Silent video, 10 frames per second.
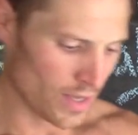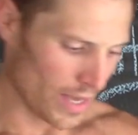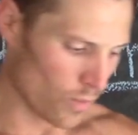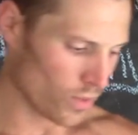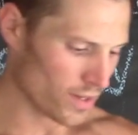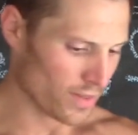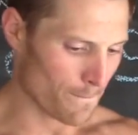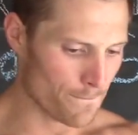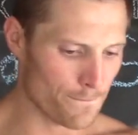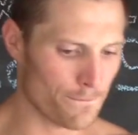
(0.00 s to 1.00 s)
And one of
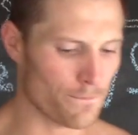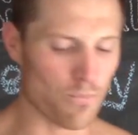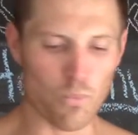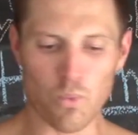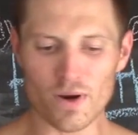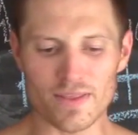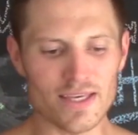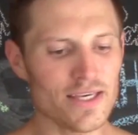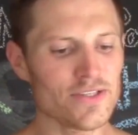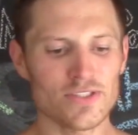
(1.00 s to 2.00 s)

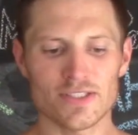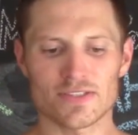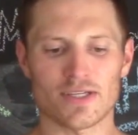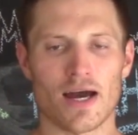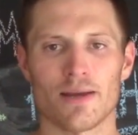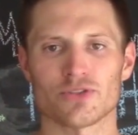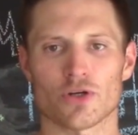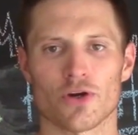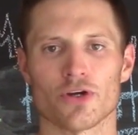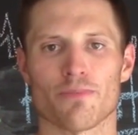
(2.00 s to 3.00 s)
the easiest times to
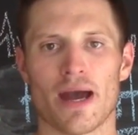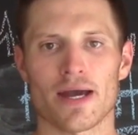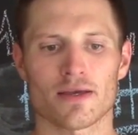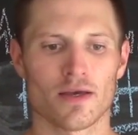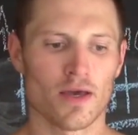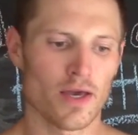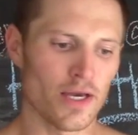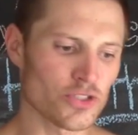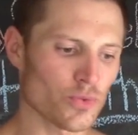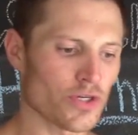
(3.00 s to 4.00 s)
hurt your back
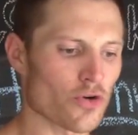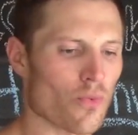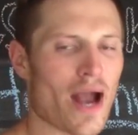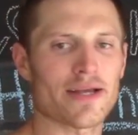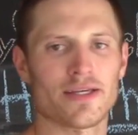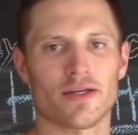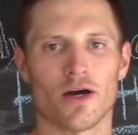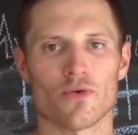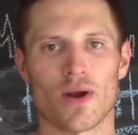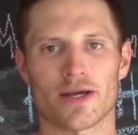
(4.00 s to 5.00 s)
is when you're racking and
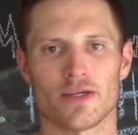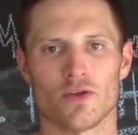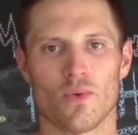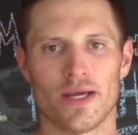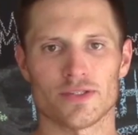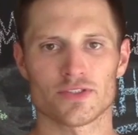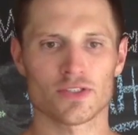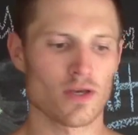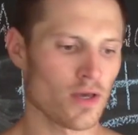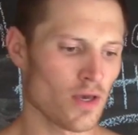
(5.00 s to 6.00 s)
unracking the
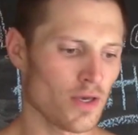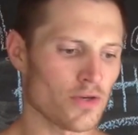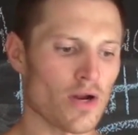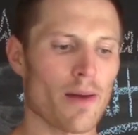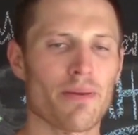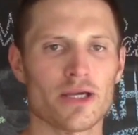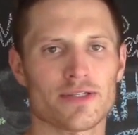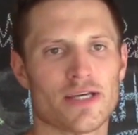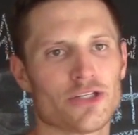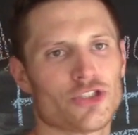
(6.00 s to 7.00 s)
weights. You're not paying
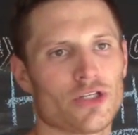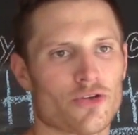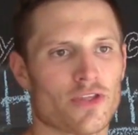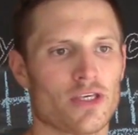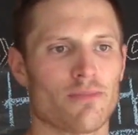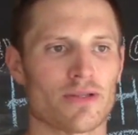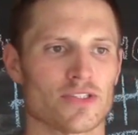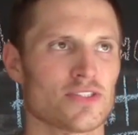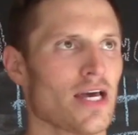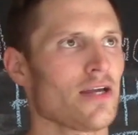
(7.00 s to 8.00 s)
attention, you're thinking about the
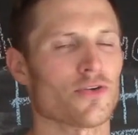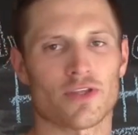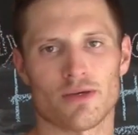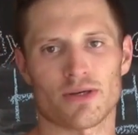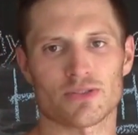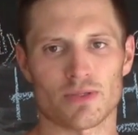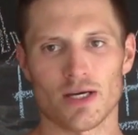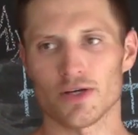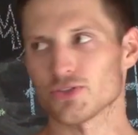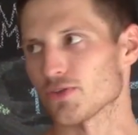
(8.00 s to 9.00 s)
set, you're thinking about something
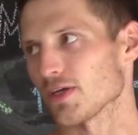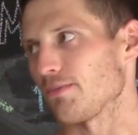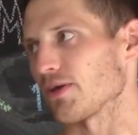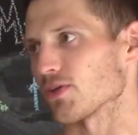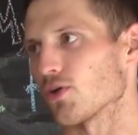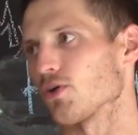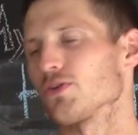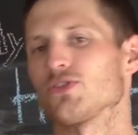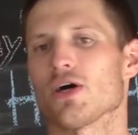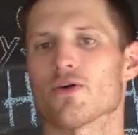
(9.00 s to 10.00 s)
else, you're thinking about the girl
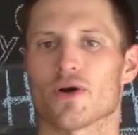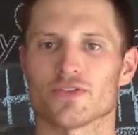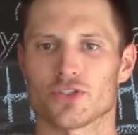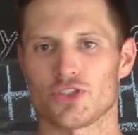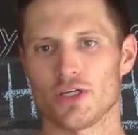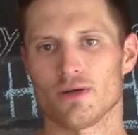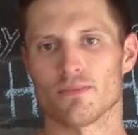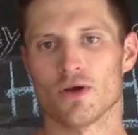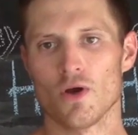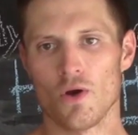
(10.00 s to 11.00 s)
you saw across the
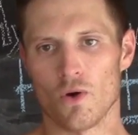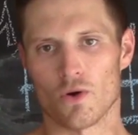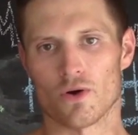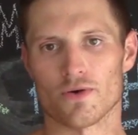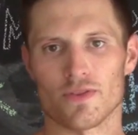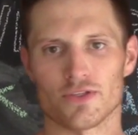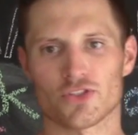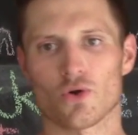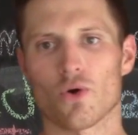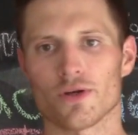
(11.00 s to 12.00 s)
gym, or the
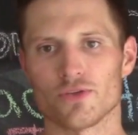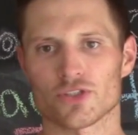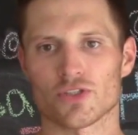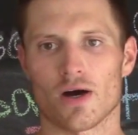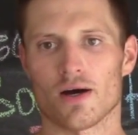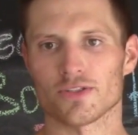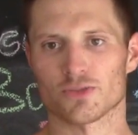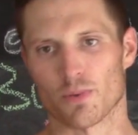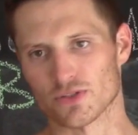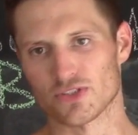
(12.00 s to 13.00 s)
score you just saw on
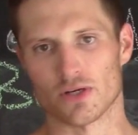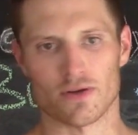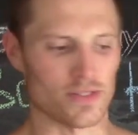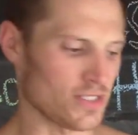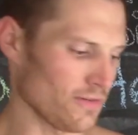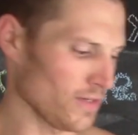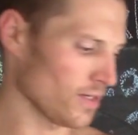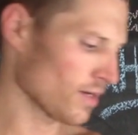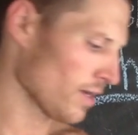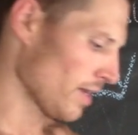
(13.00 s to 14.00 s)
SportsCenter on the
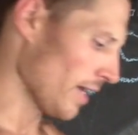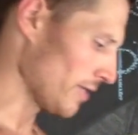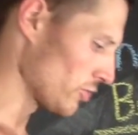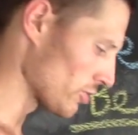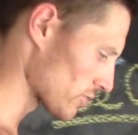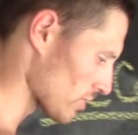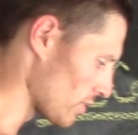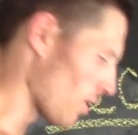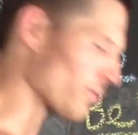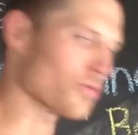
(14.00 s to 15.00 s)
TV, and you're just
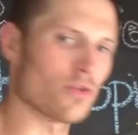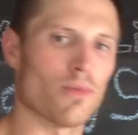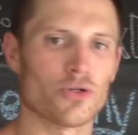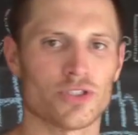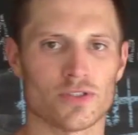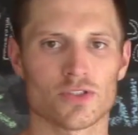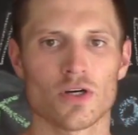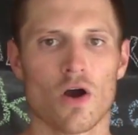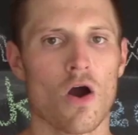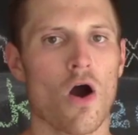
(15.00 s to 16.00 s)
going through the motions.
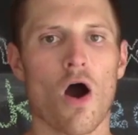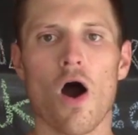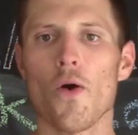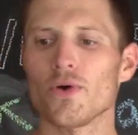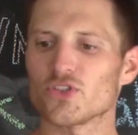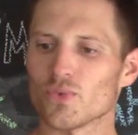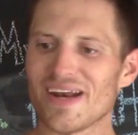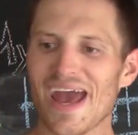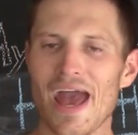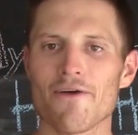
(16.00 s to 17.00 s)
Always,
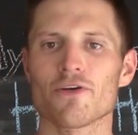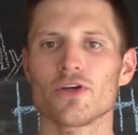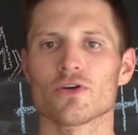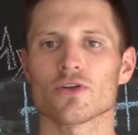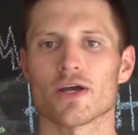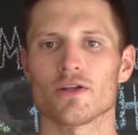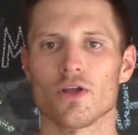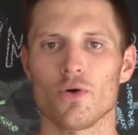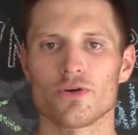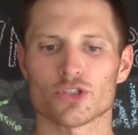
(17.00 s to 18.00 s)
whenever you're going to
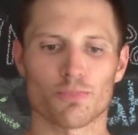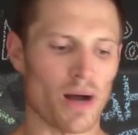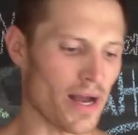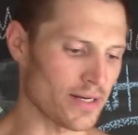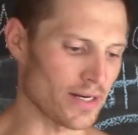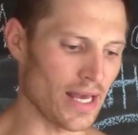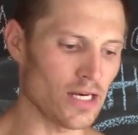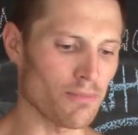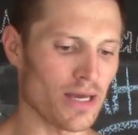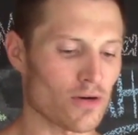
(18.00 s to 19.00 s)
load your spine in
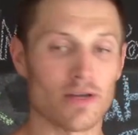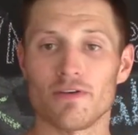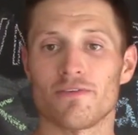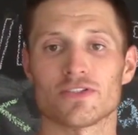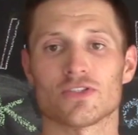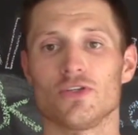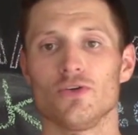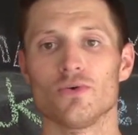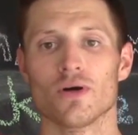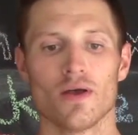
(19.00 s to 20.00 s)
any manner, even if it's to
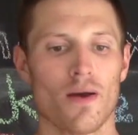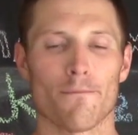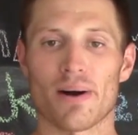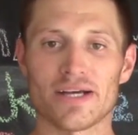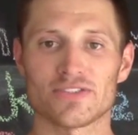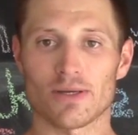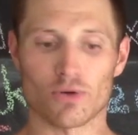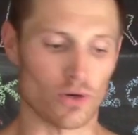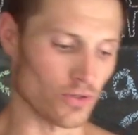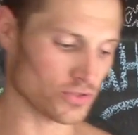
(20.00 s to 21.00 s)
do bicep
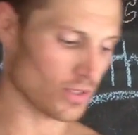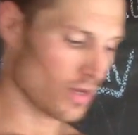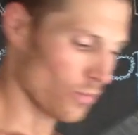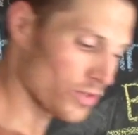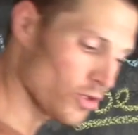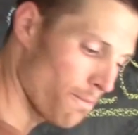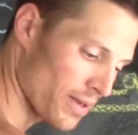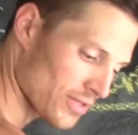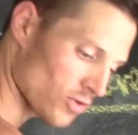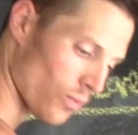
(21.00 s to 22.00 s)
curls, when you
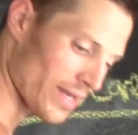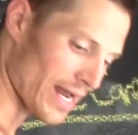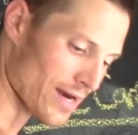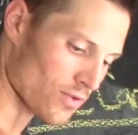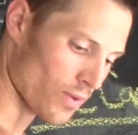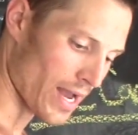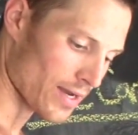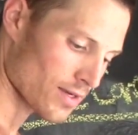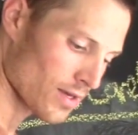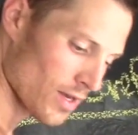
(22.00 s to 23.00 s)
pick the weight out of the
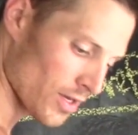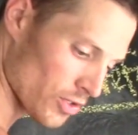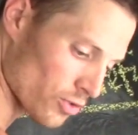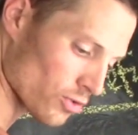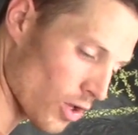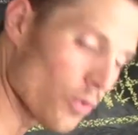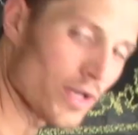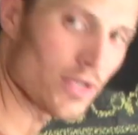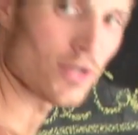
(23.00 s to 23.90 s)
rack, you're loading